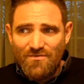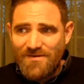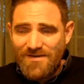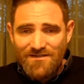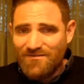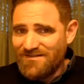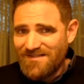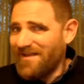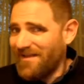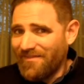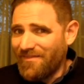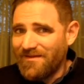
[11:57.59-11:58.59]
we can do a
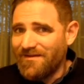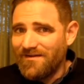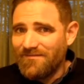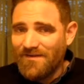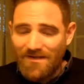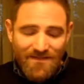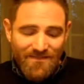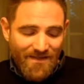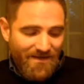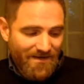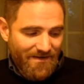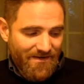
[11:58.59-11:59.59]
psychic thing here and get
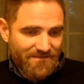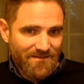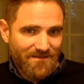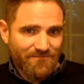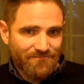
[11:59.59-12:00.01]
that kind of content.